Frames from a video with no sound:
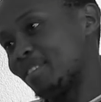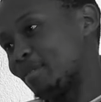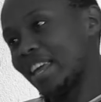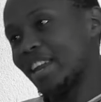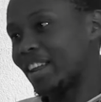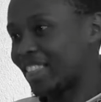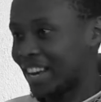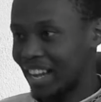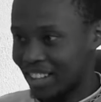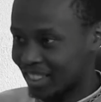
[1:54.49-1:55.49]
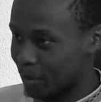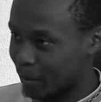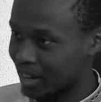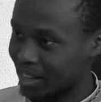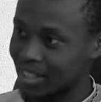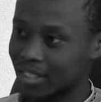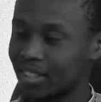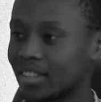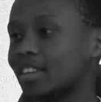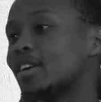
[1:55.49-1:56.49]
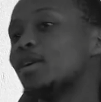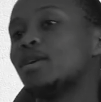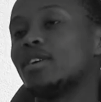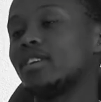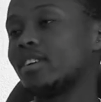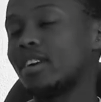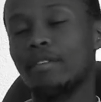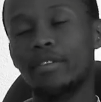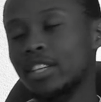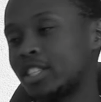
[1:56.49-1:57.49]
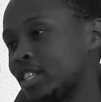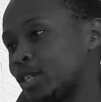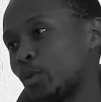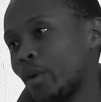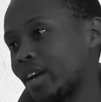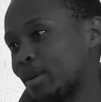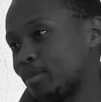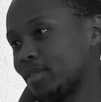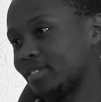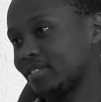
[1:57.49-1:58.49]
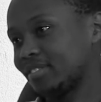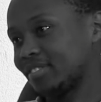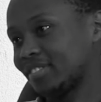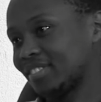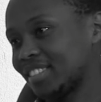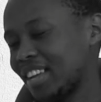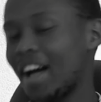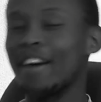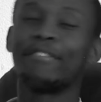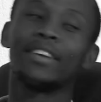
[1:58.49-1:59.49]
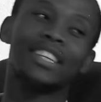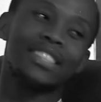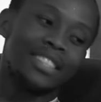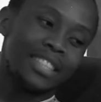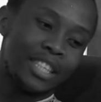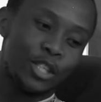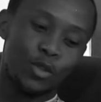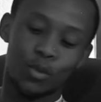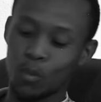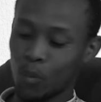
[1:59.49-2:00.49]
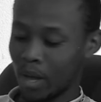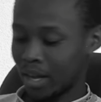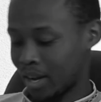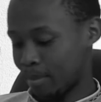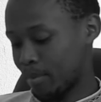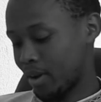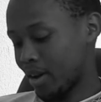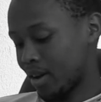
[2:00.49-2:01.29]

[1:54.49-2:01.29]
I'm going to hit it the way it is. Yeah. Africans just need to wake up. Yeah. Africans need to wake up.